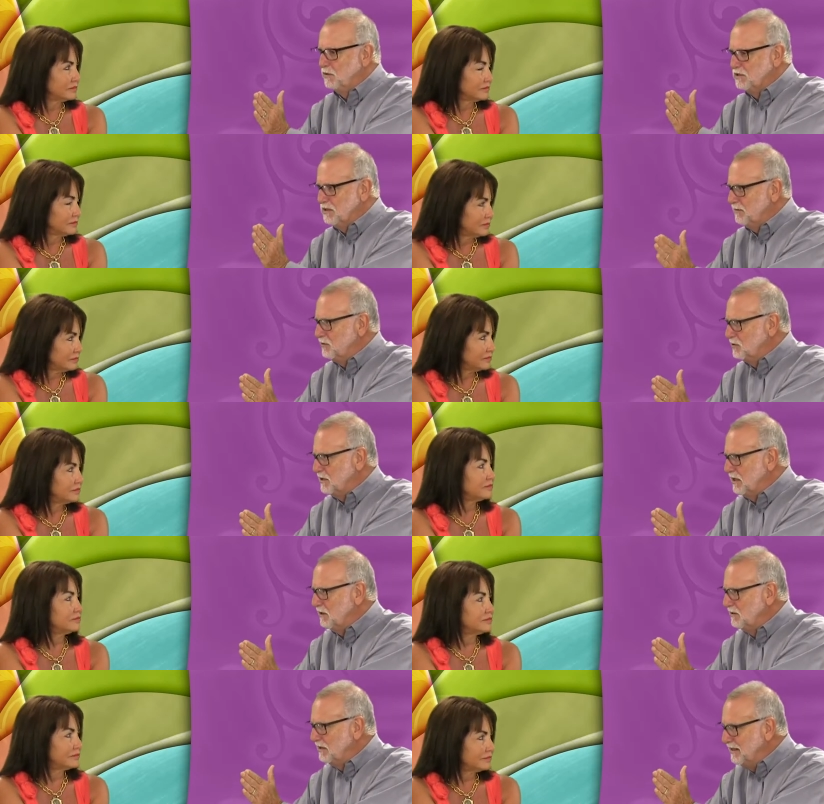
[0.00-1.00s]
Speaker 1: the receptor
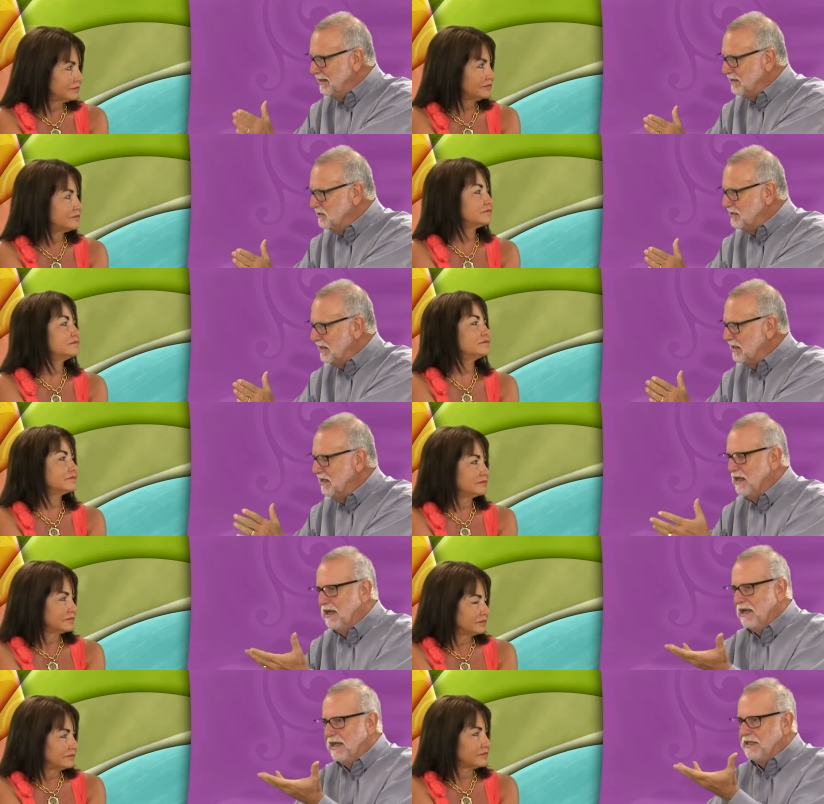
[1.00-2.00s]
side mm-hmm. on the next set.
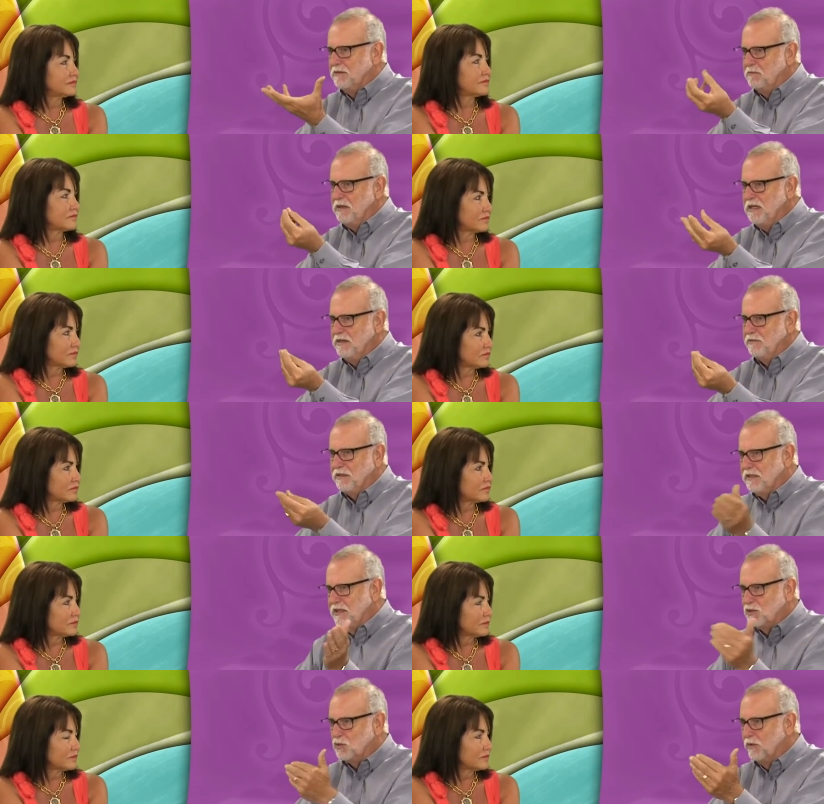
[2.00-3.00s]
And the medium that
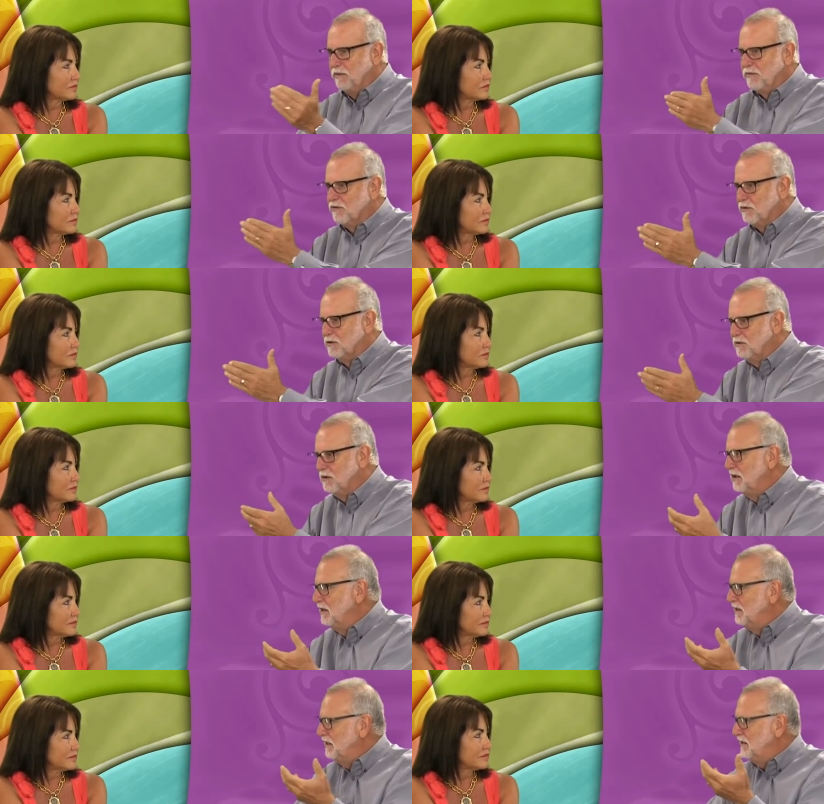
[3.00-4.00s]
they swim through
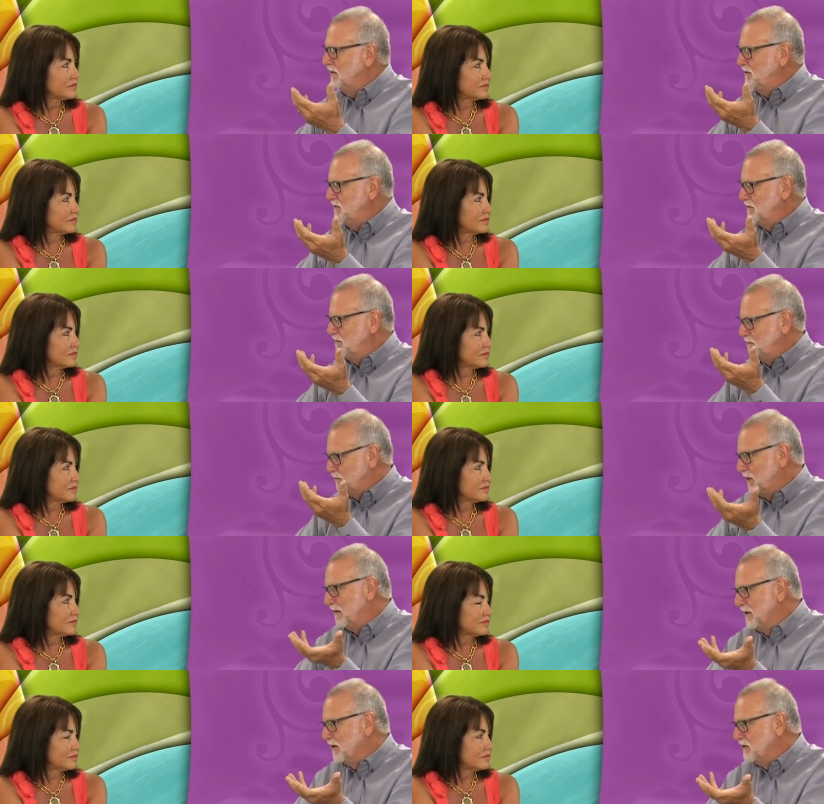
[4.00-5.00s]
is
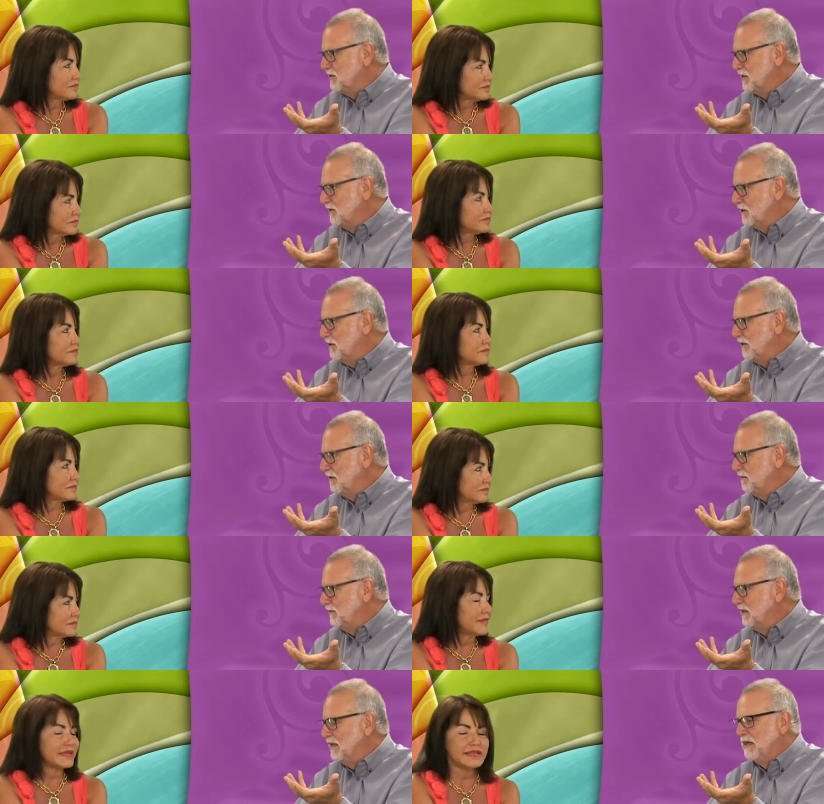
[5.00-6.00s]
primarily serotonin.
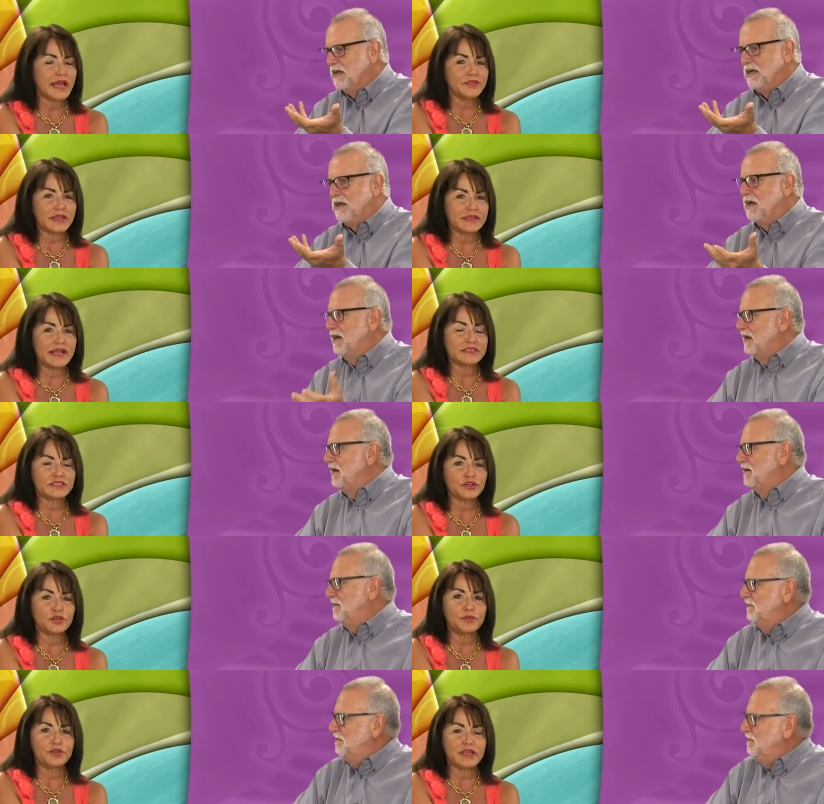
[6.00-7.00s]
Speaker 2: Mm-hmm. That's how they that's their
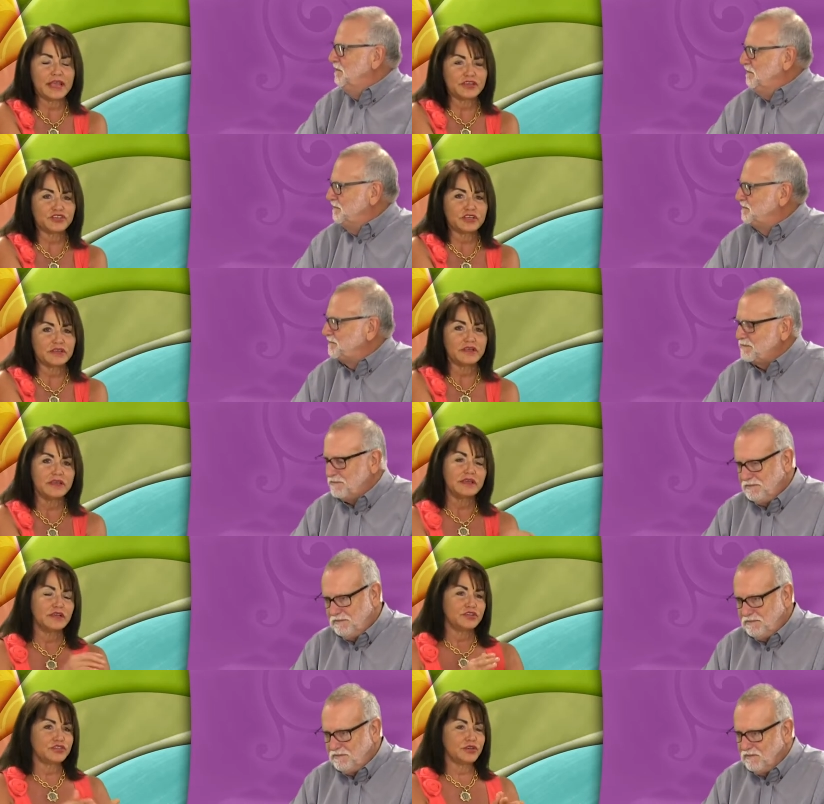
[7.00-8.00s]
communication.
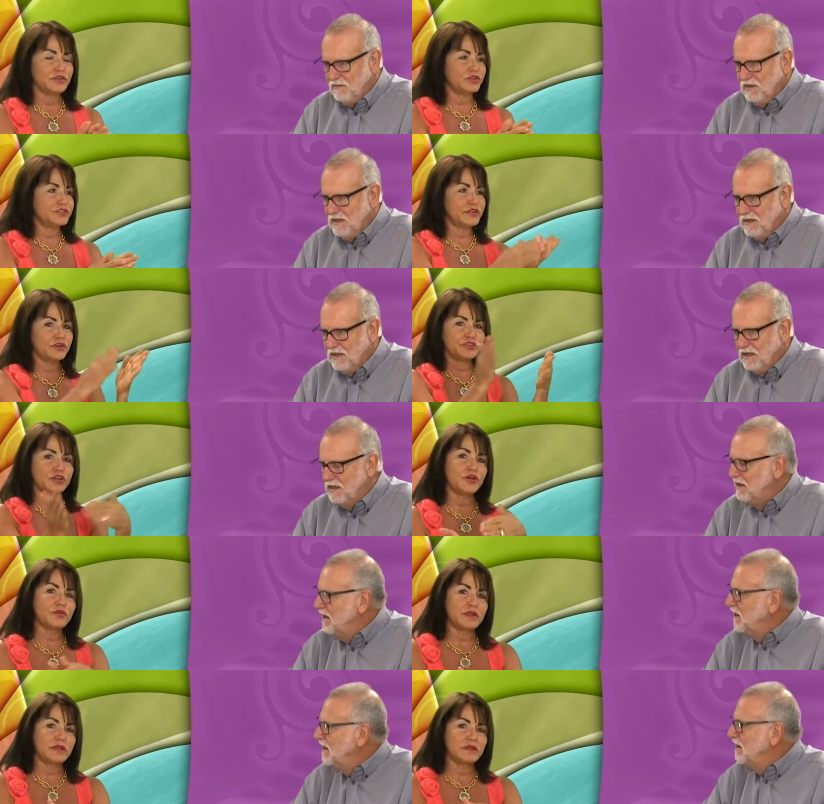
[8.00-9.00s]
So there's
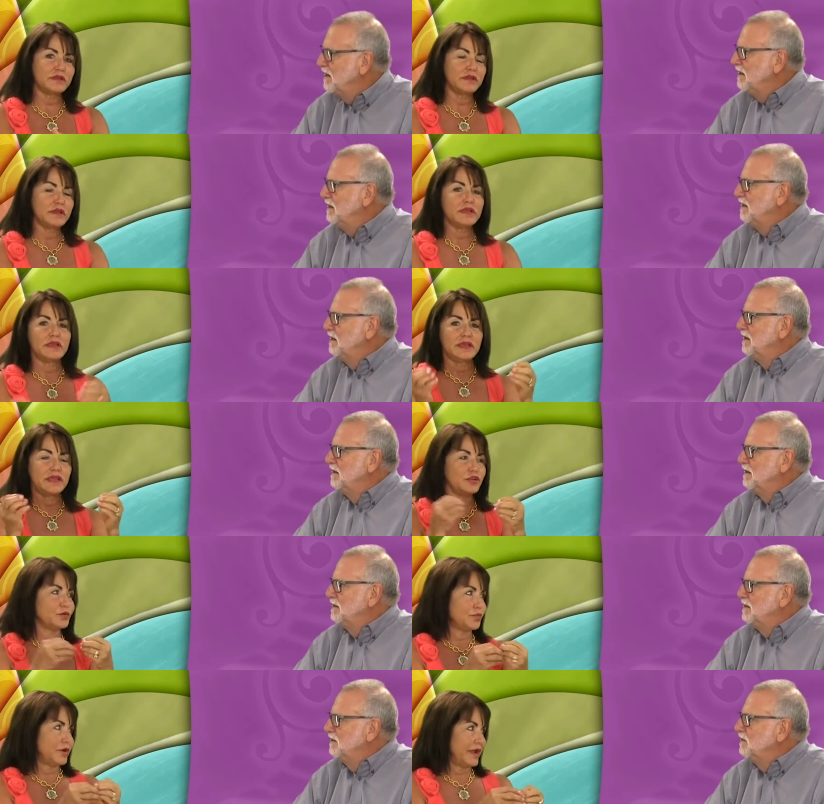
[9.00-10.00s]
serotonin in
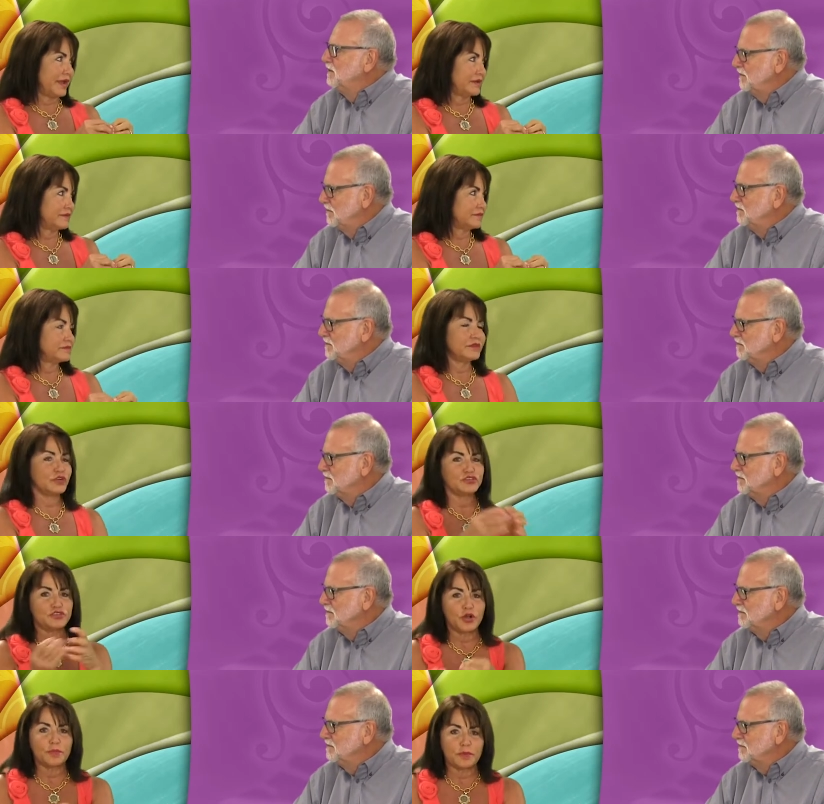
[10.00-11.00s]
your brain,
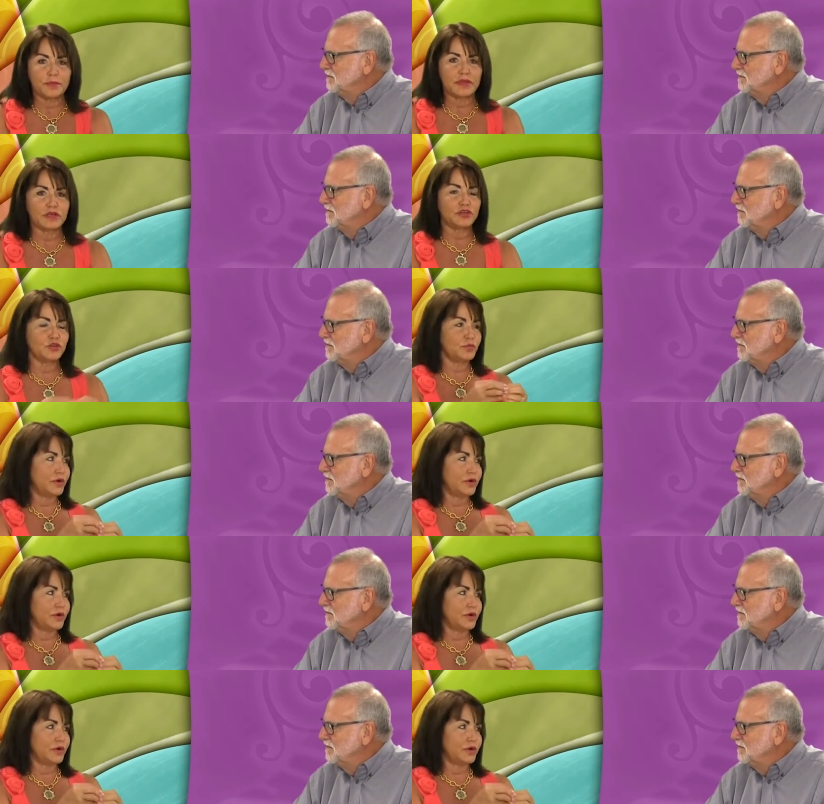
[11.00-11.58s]
there's mm-hmm. dopamine in your